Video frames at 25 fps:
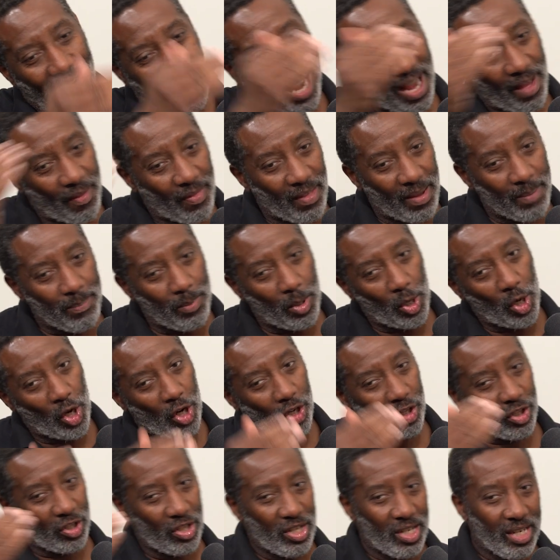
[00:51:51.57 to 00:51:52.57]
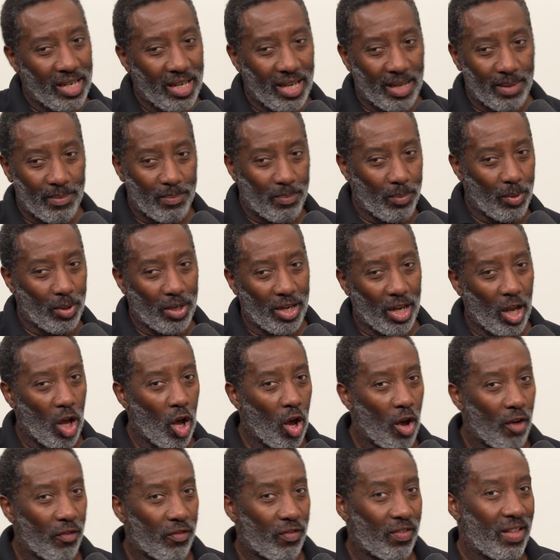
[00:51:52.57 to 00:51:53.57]
how they book and put it
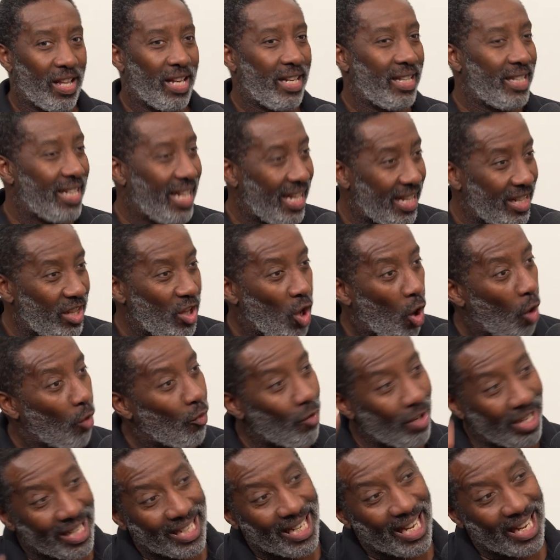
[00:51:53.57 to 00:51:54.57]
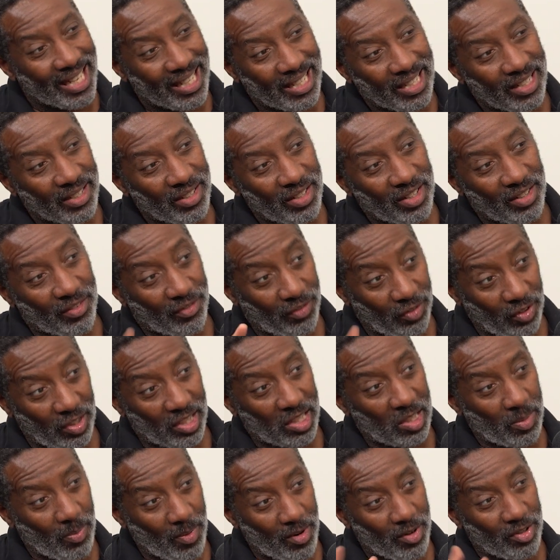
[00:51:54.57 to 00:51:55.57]
off, that they're not really getting the full
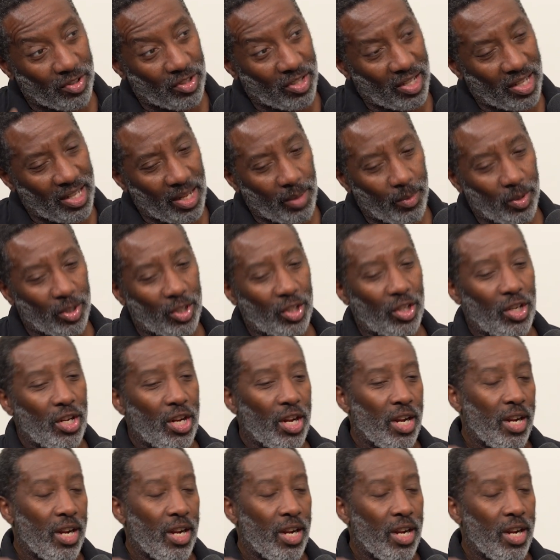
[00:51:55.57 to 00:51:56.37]
experience that they want.